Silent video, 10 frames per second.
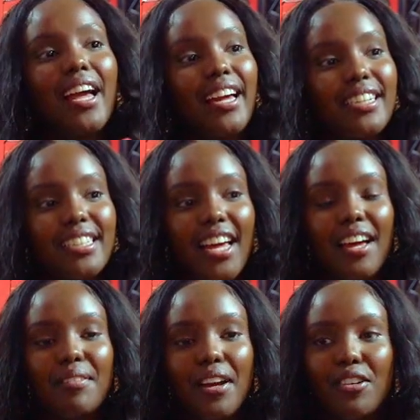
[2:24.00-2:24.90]
And
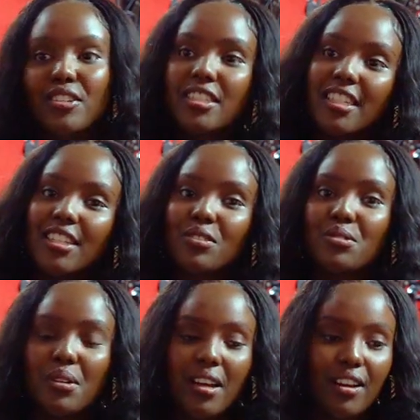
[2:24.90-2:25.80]
um, I got it, and
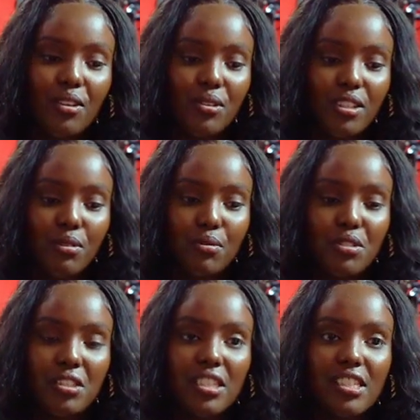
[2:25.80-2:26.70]
those are golden
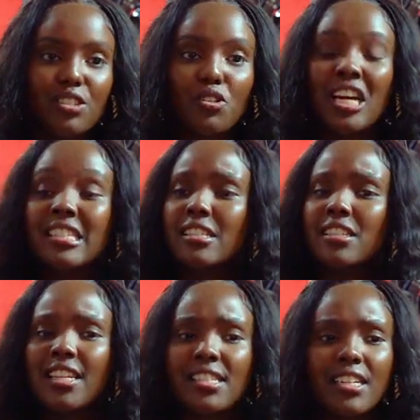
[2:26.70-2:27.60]
opportunities. So that's
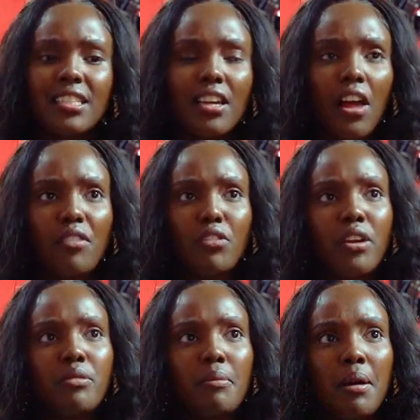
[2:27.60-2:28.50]
that's it. I, I I
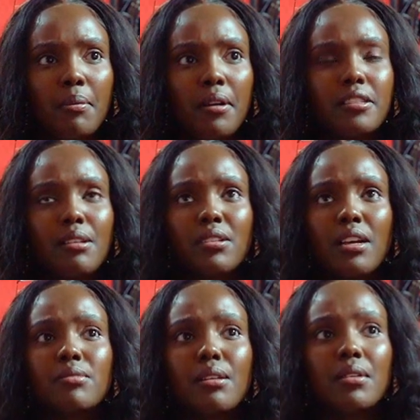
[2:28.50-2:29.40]
remember
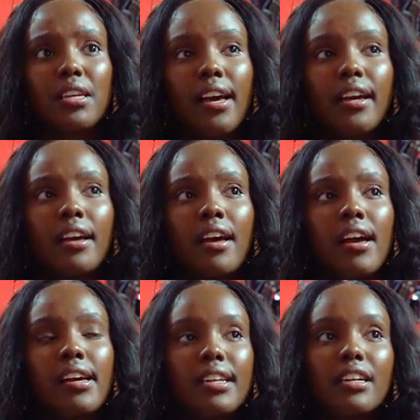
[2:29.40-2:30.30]
sometimes I'm here
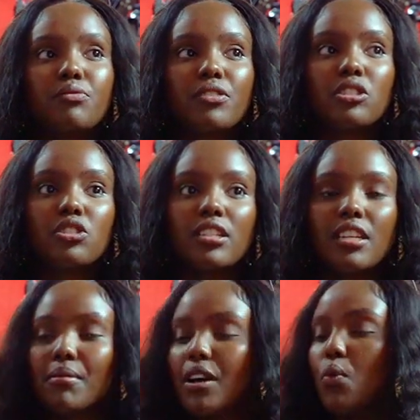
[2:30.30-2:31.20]
and I get
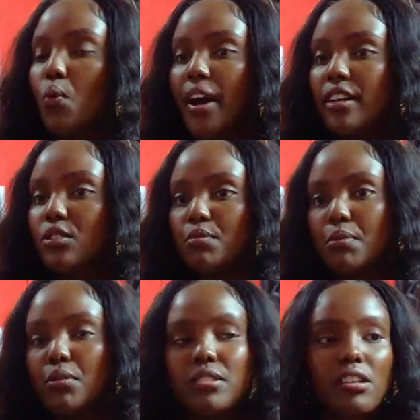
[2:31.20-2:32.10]
frustrated. I'm like, why don't
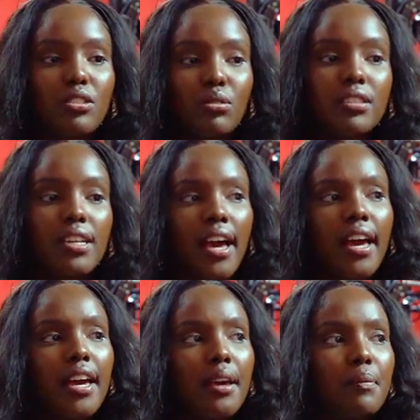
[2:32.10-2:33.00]
people start on
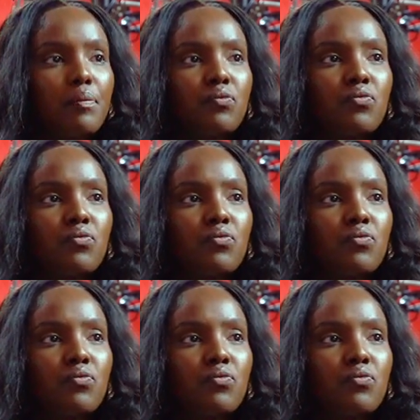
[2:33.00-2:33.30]
time?